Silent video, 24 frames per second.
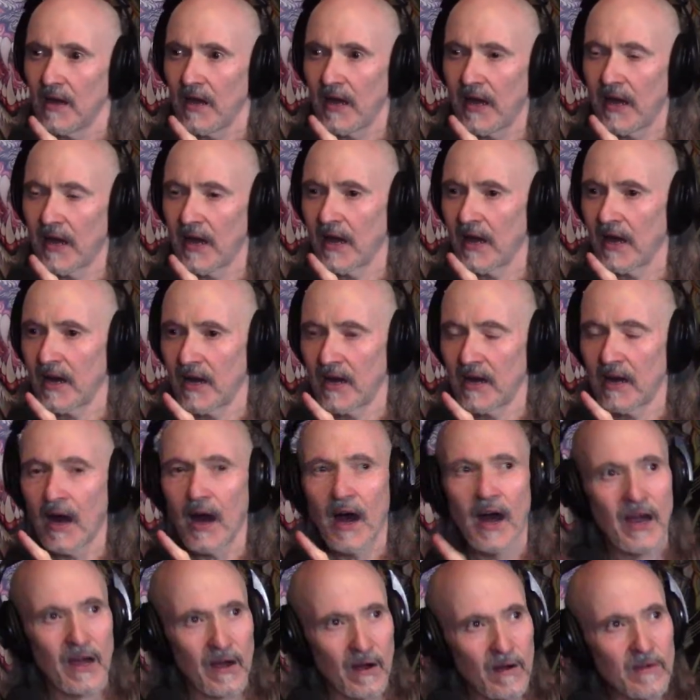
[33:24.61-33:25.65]
And
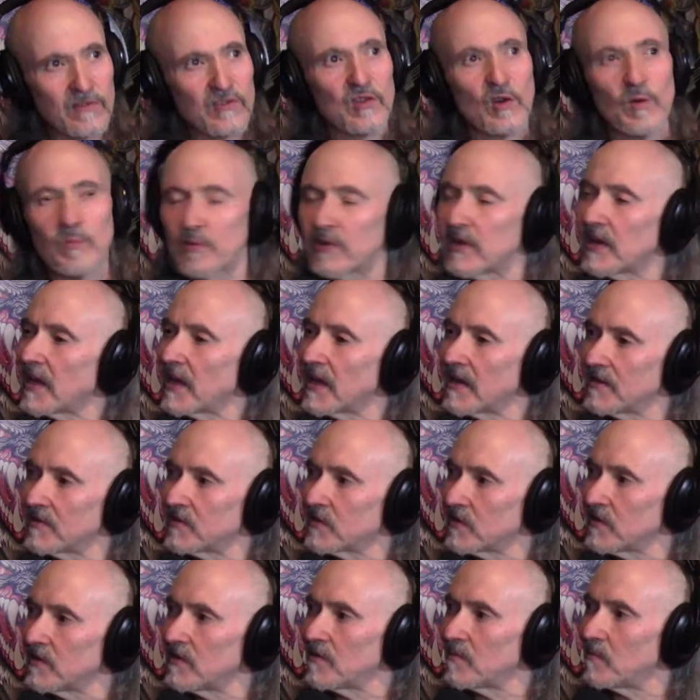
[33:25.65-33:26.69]
I also play in
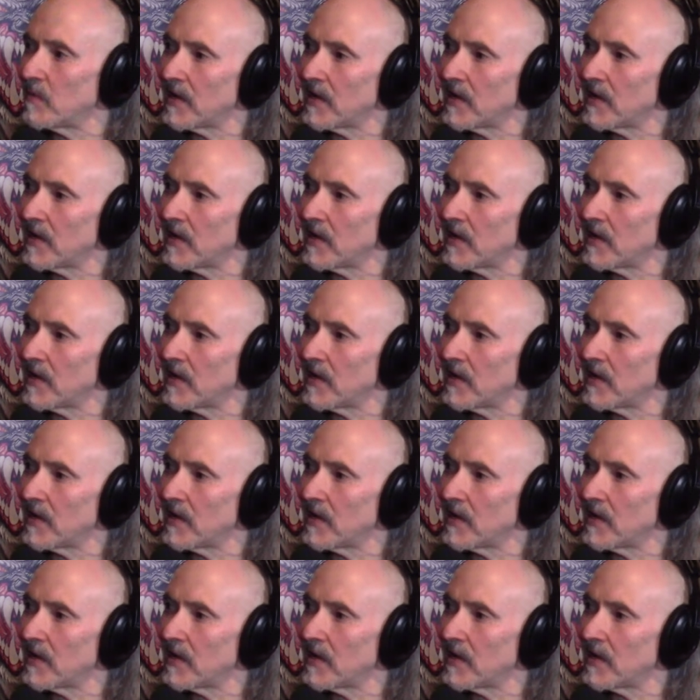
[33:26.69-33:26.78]
too.